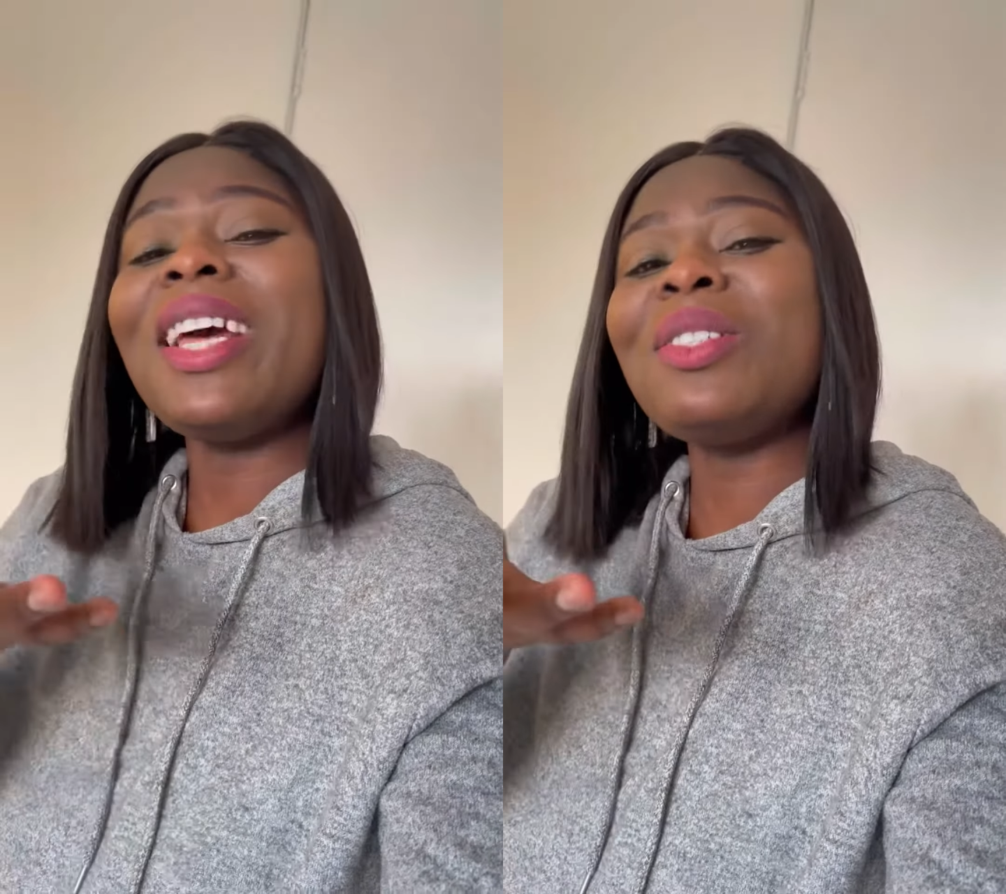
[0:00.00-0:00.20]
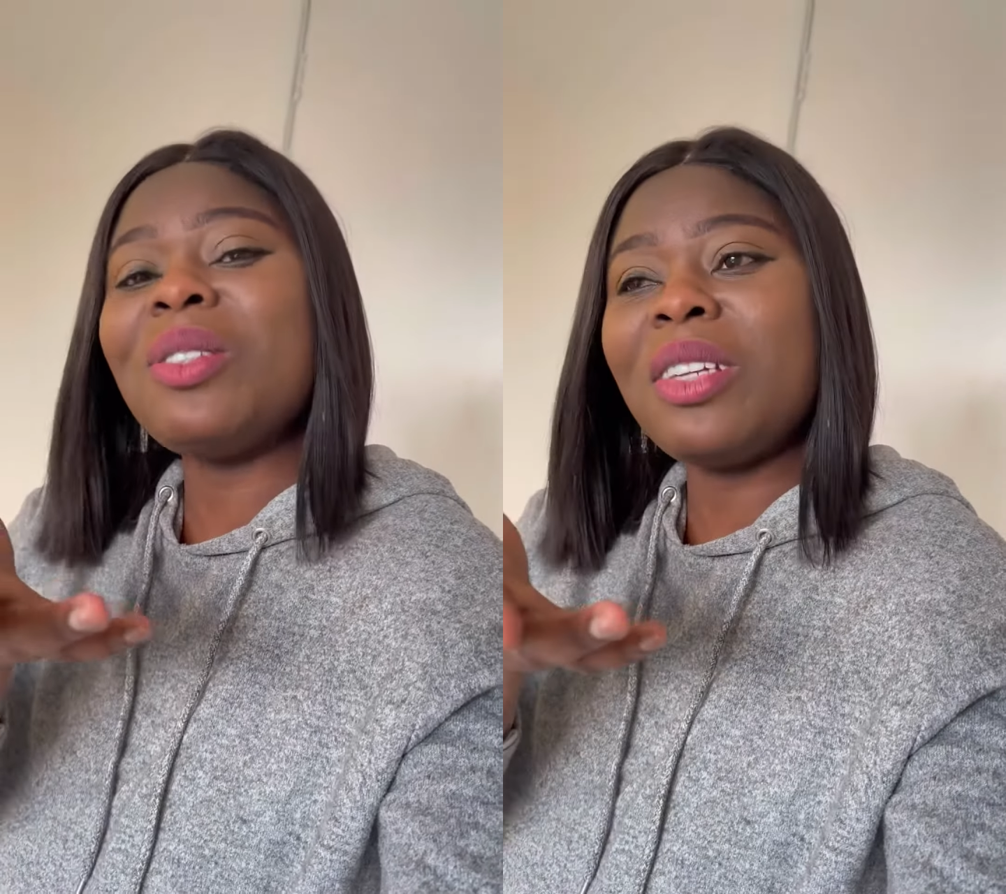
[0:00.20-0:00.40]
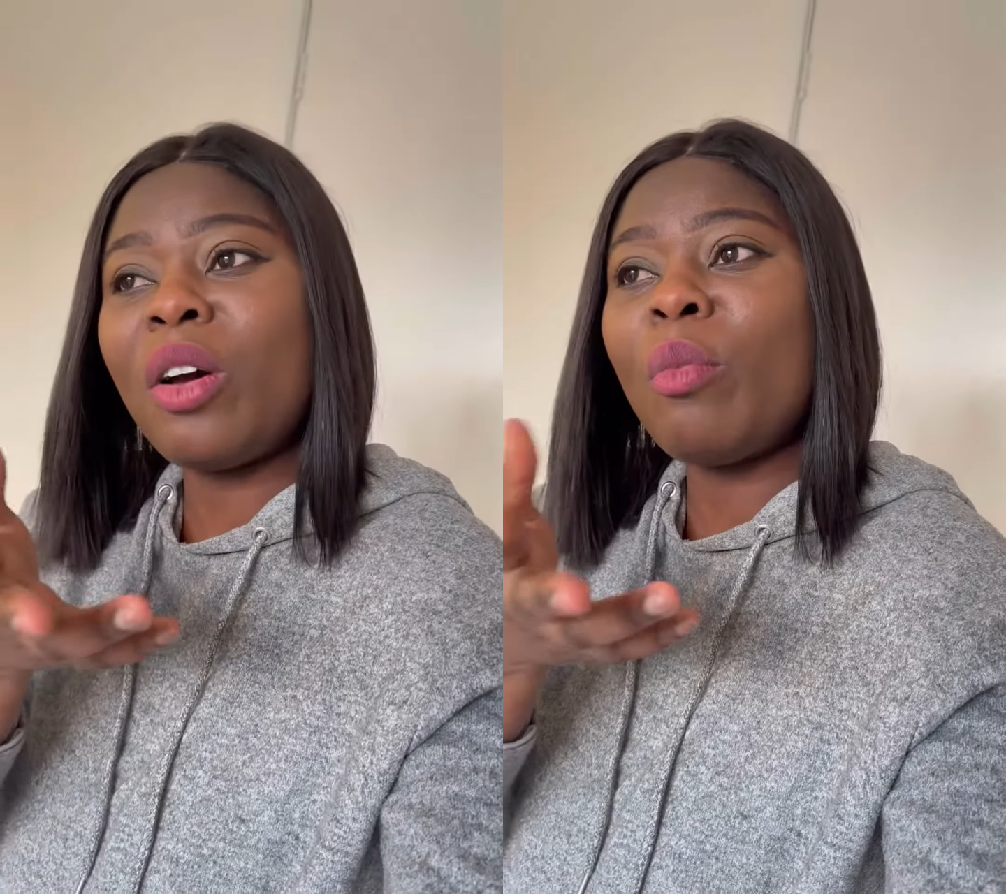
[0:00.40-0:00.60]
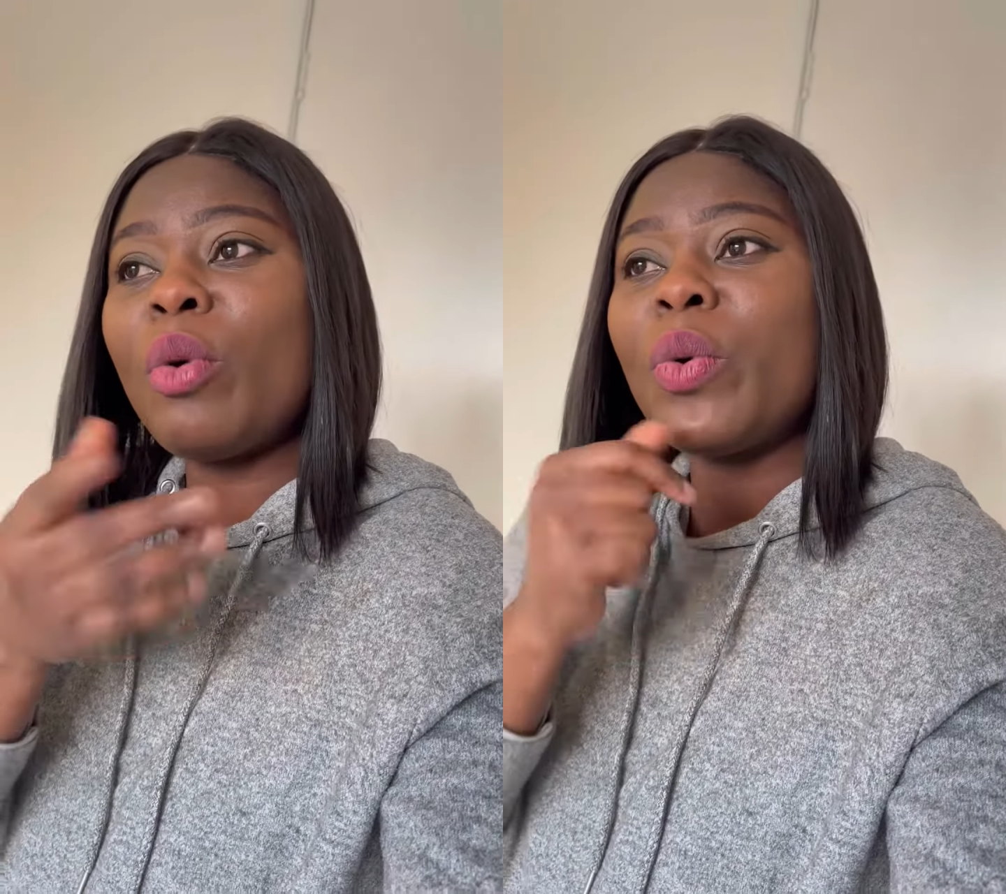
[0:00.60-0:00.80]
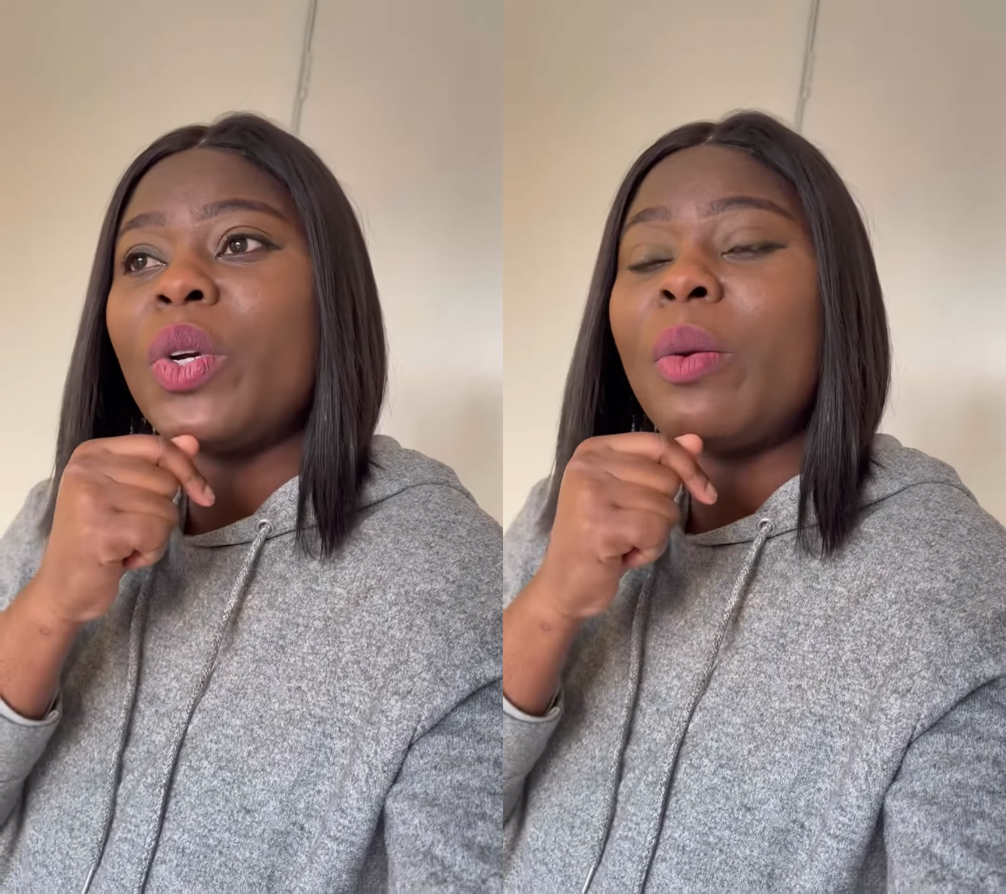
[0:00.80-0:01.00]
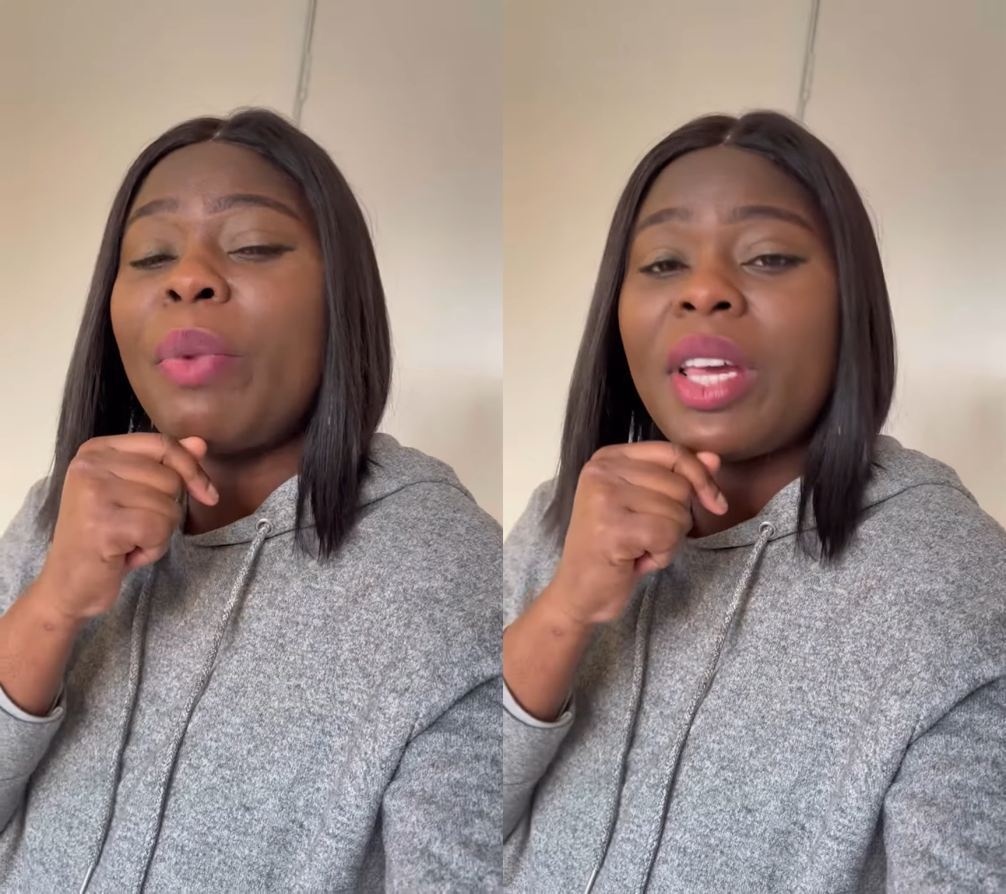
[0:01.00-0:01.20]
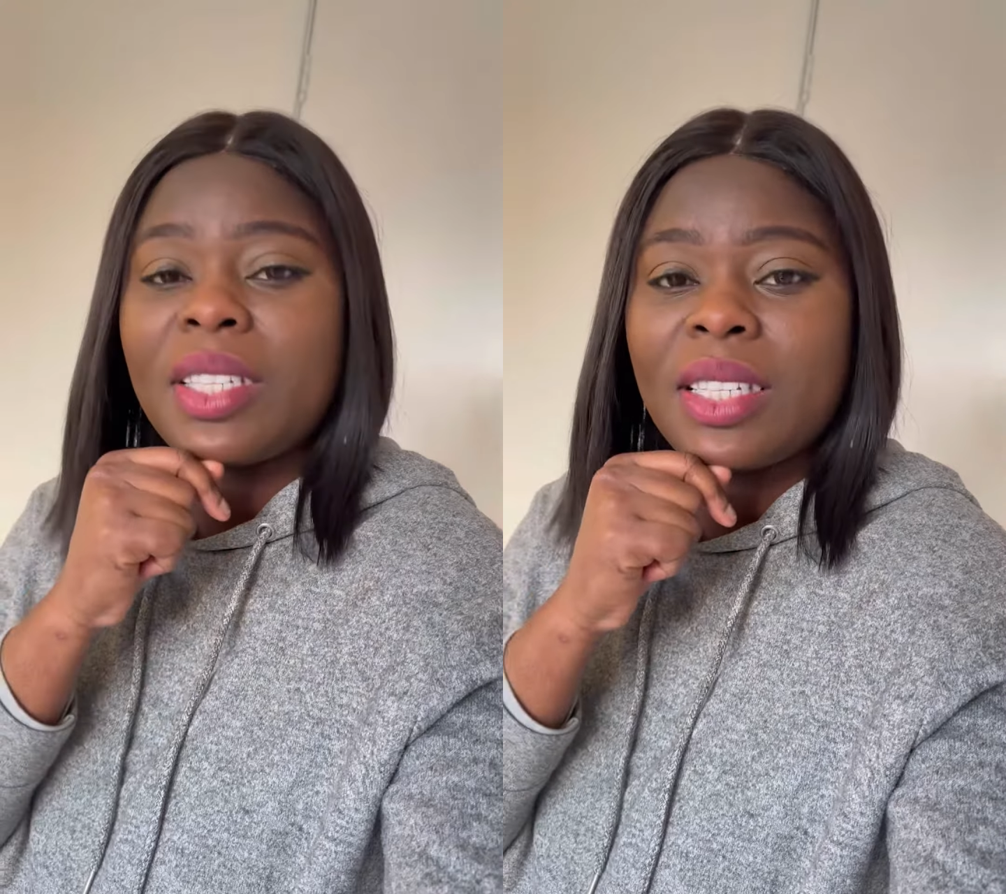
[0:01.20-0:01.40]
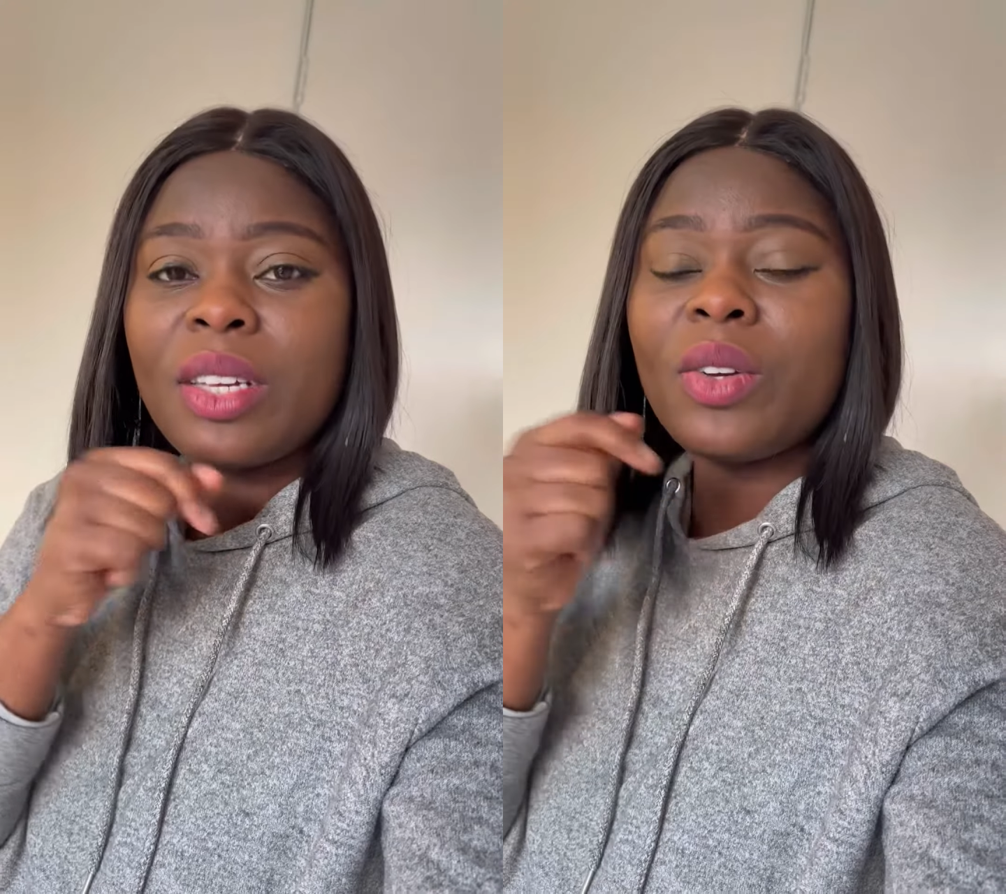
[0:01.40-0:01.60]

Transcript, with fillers: let's use the common one, paste.